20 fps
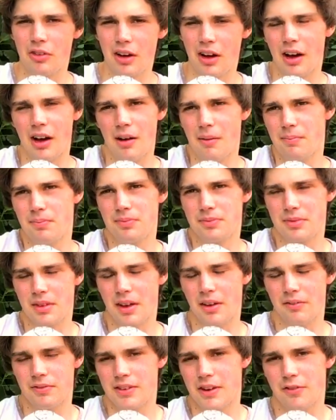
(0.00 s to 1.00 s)

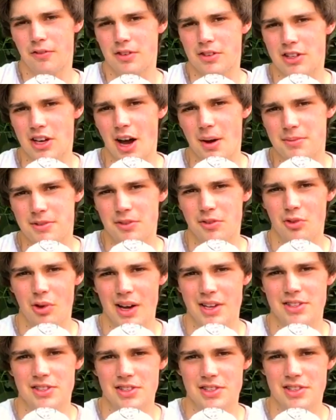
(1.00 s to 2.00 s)
of different types of
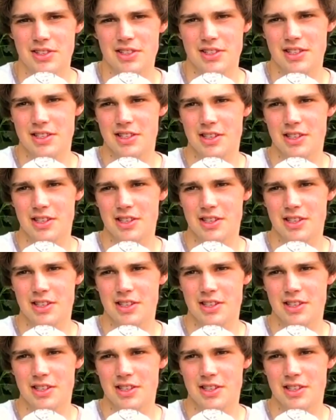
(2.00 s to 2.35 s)
questions,